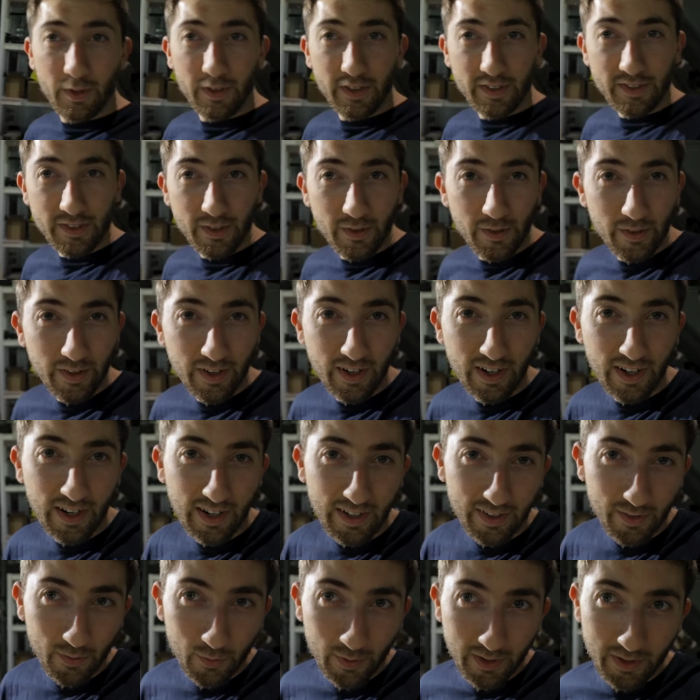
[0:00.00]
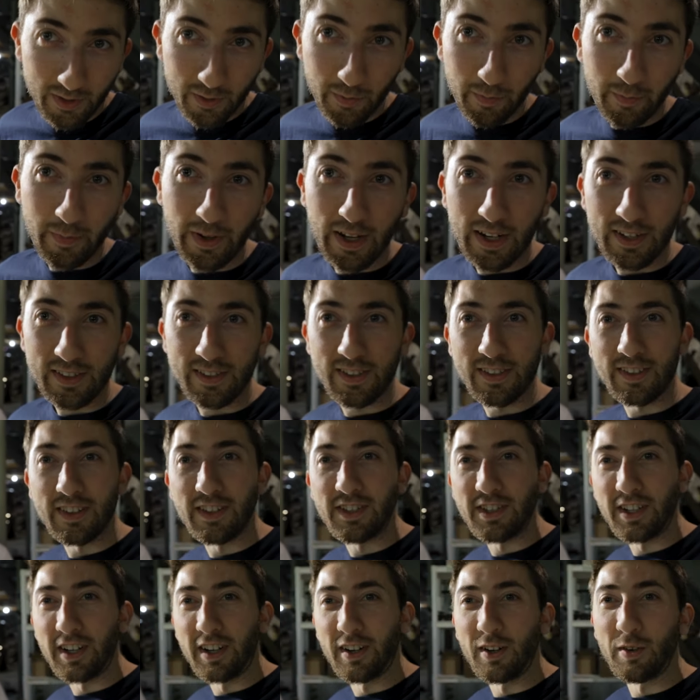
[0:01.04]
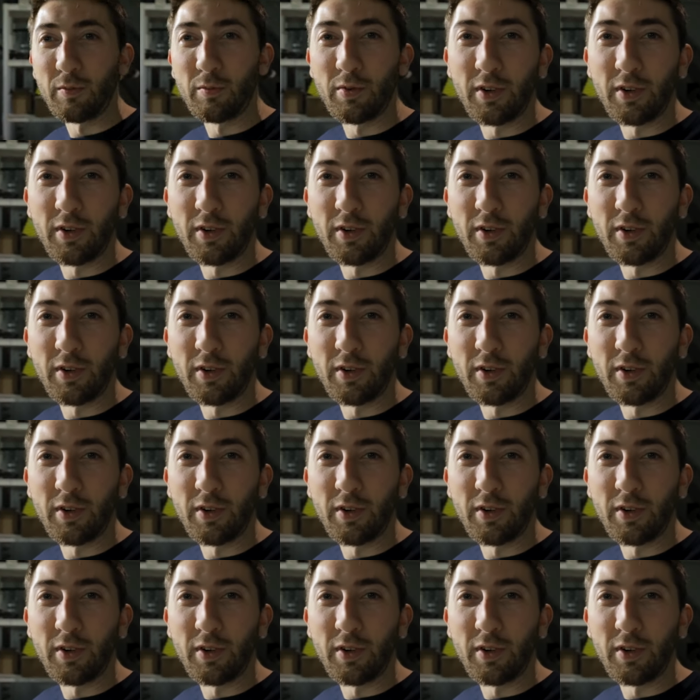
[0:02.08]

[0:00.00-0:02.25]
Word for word: What is going on, guys? Welcome back to the channel.